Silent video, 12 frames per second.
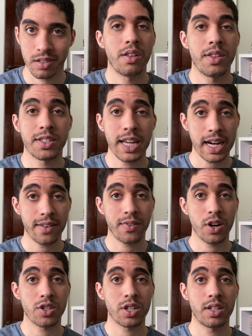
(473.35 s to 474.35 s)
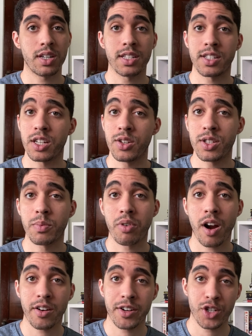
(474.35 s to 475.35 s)
The second version is to use the
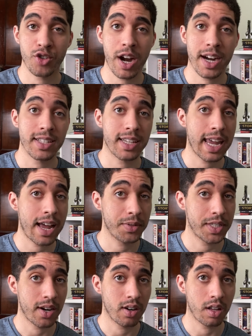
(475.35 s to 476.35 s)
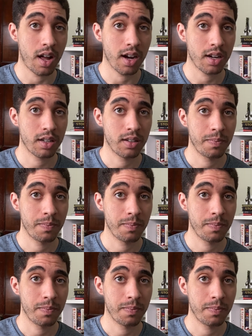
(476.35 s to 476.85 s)
progress track as a countdown clock.